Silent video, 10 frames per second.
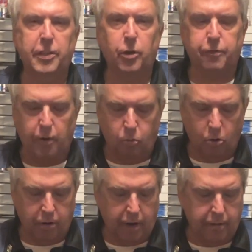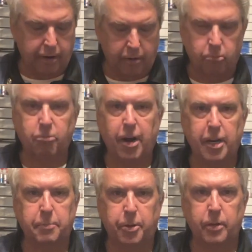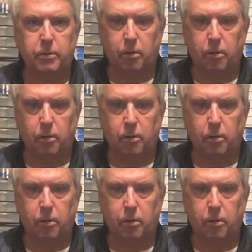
off our work area and we're ready to put